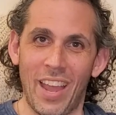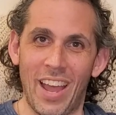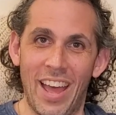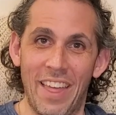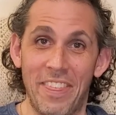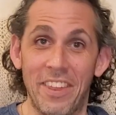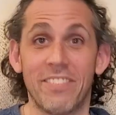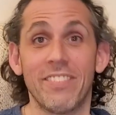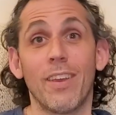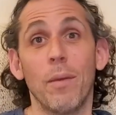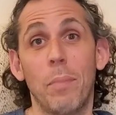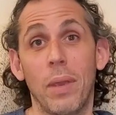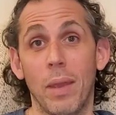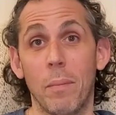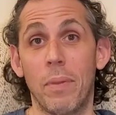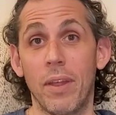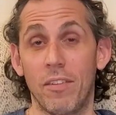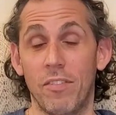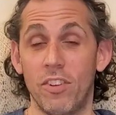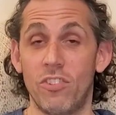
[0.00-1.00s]
this could be a
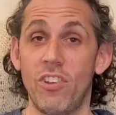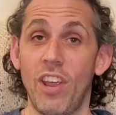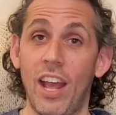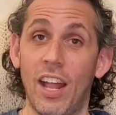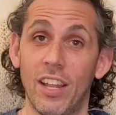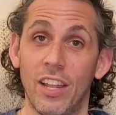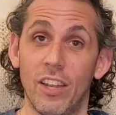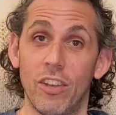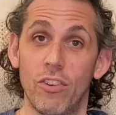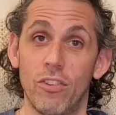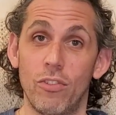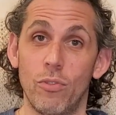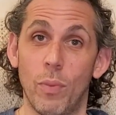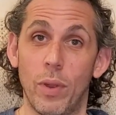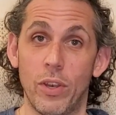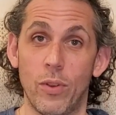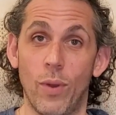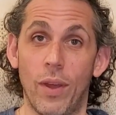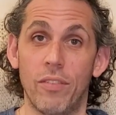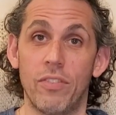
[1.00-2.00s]
bit of a challenge
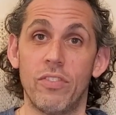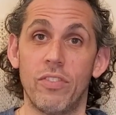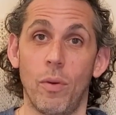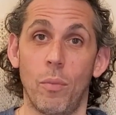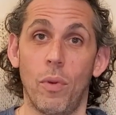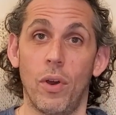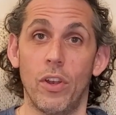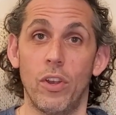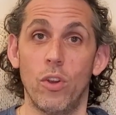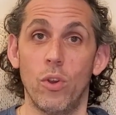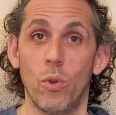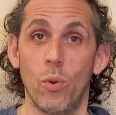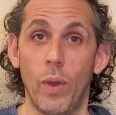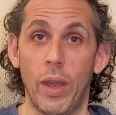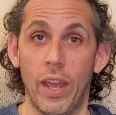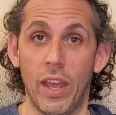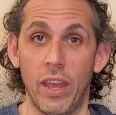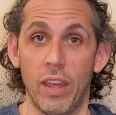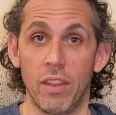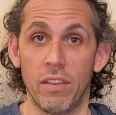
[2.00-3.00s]
when you have someone who
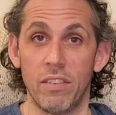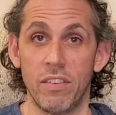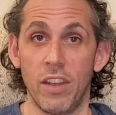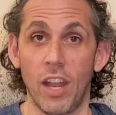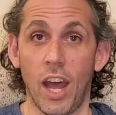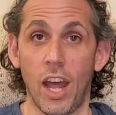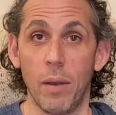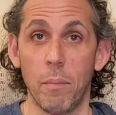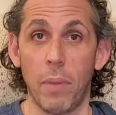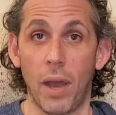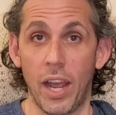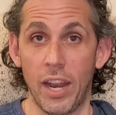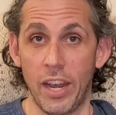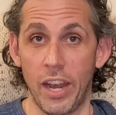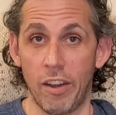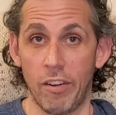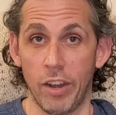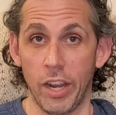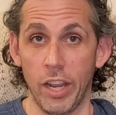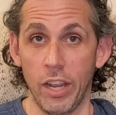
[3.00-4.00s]
is
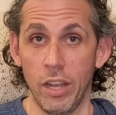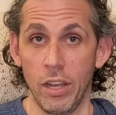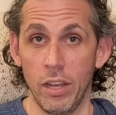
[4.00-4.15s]
non-binary